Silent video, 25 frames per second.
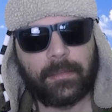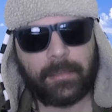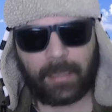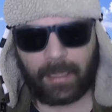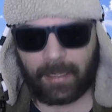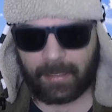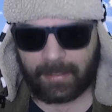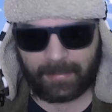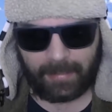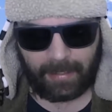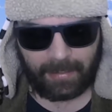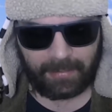
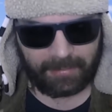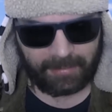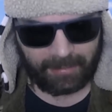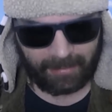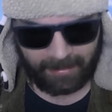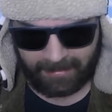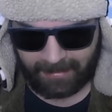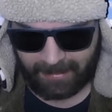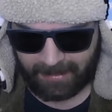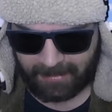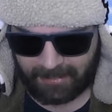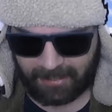I guess
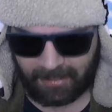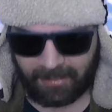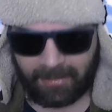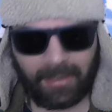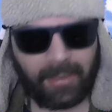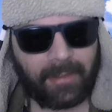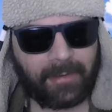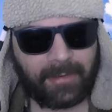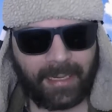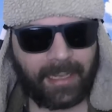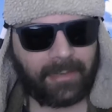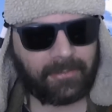I need to
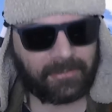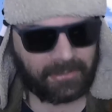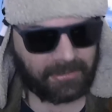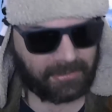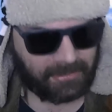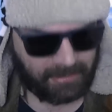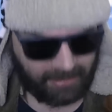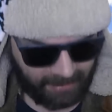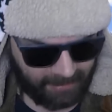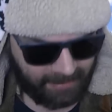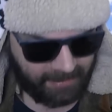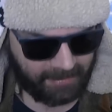learn how to
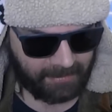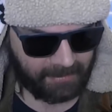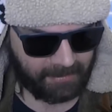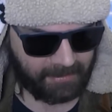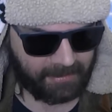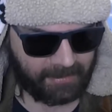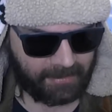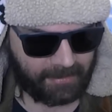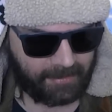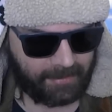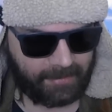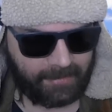
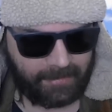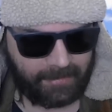science.